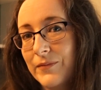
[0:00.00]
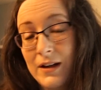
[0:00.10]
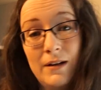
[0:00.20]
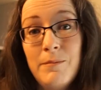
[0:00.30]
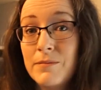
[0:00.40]

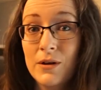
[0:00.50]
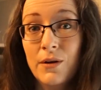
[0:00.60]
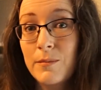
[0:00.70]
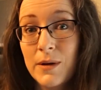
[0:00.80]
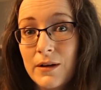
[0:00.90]
And I'm
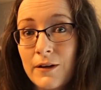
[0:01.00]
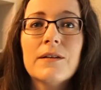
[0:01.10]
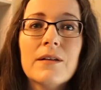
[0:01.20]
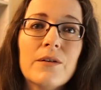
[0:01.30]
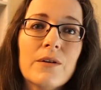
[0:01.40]
not immune.
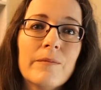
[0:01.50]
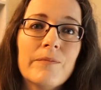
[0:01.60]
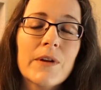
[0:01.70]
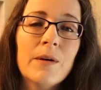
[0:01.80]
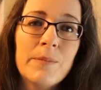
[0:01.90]
So
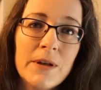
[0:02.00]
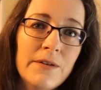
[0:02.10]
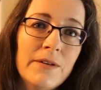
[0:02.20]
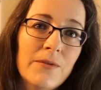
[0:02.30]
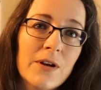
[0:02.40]

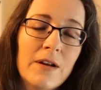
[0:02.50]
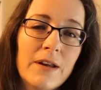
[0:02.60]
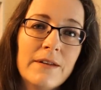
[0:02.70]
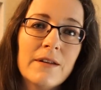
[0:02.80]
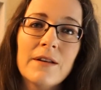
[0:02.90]
abusive
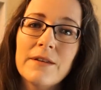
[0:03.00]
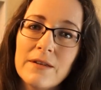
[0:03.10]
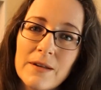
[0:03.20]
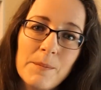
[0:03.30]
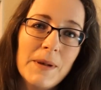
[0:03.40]
guys are
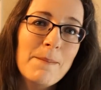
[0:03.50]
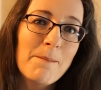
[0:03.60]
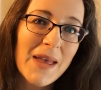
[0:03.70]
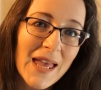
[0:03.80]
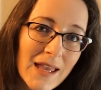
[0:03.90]
simply
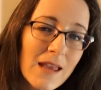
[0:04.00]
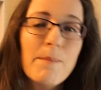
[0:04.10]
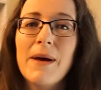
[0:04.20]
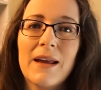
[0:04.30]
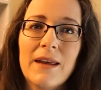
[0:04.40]

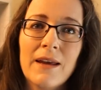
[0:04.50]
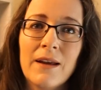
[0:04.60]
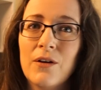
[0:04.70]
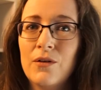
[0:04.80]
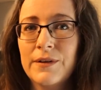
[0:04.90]

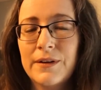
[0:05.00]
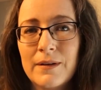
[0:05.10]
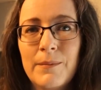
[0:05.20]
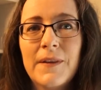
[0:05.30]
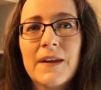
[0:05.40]
piggybacking on
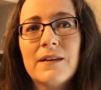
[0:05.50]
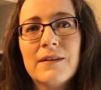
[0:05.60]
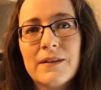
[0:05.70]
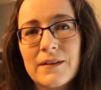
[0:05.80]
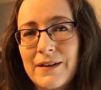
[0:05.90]
something
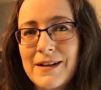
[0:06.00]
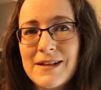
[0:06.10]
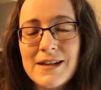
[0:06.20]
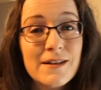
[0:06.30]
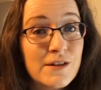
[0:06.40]

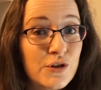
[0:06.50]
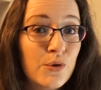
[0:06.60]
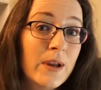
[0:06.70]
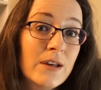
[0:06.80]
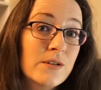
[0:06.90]
society is
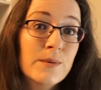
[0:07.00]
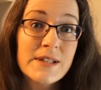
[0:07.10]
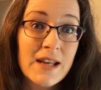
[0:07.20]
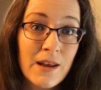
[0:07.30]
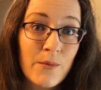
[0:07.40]
doing to
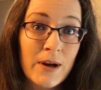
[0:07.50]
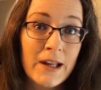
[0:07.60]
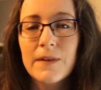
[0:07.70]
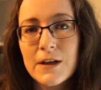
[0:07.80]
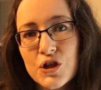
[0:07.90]
us
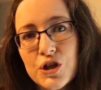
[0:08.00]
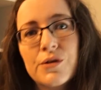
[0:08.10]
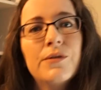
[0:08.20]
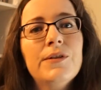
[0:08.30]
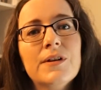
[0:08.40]
anyway. They
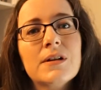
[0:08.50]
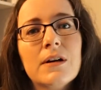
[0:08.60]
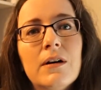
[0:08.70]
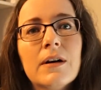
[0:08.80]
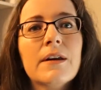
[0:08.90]
choose to
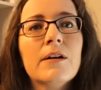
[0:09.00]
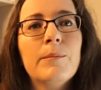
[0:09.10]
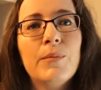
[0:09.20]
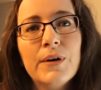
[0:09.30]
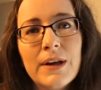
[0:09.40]
target
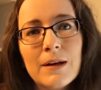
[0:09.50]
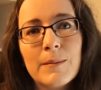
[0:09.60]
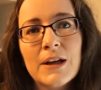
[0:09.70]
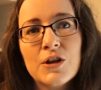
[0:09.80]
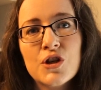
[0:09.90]
our body
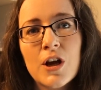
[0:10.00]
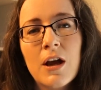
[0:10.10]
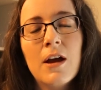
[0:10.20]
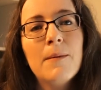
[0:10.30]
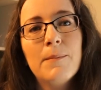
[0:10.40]
image
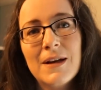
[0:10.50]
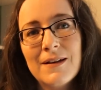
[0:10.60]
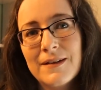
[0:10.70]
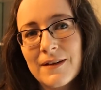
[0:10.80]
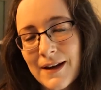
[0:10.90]

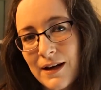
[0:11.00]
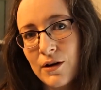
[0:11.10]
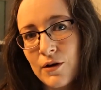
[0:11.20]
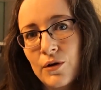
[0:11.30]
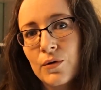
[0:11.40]
because they
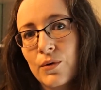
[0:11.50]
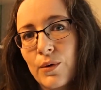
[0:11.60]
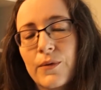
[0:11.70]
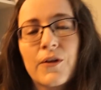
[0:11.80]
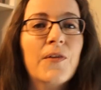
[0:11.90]

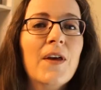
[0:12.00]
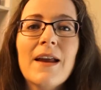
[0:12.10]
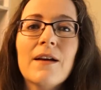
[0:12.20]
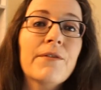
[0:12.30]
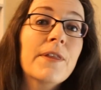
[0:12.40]
know that they
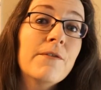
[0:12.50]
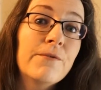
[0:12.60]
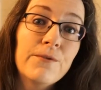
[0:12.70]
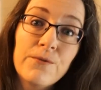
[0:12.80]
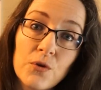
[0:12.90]
have the
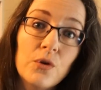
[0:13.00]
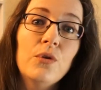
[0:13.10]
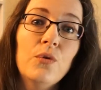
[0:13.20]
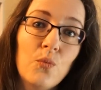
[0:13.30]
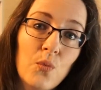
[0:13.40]

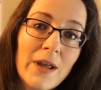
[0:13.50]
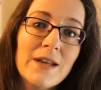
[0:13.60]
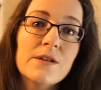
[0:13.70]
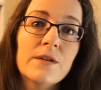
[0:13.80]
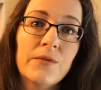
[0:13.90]
full
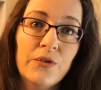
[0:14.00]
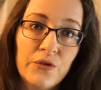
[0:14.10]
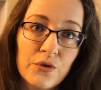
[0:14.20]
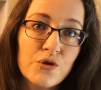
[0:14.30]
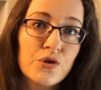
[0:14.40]
weight of
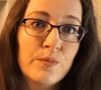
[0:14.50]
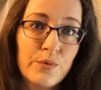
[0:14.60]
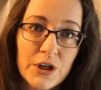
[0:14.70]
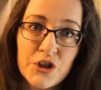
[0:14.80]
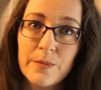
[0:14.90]
social
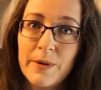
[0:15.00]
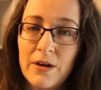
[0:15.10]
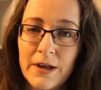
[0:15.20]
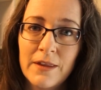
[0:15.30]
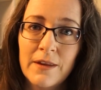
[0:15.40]
pressure
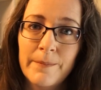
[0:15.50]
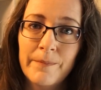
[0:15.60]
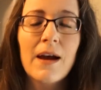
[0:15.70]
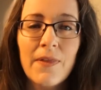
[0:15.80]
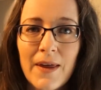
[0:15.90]
behind them,
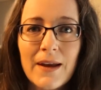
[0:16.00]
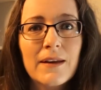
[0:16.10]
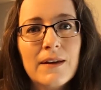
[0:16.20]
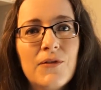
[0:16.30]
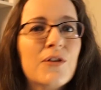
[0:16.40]
and that
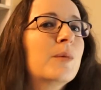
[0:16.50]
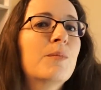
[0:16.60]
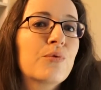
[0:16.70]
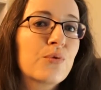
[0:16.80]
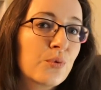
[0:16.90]
gives them a
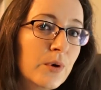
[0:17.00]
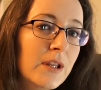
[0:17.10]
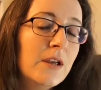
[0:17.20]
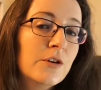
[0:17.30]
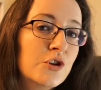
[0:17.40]

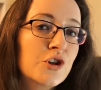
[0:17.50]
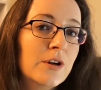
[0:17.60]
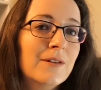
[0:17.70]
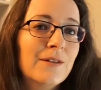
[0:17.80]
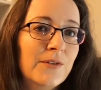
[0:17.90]
pretty good
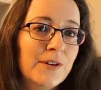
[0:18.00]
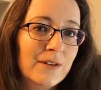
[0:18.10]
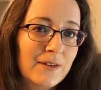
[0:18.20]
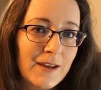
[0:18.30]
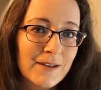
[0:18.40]
chance of
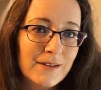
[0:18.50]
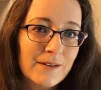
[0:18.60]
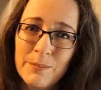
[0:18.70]
success.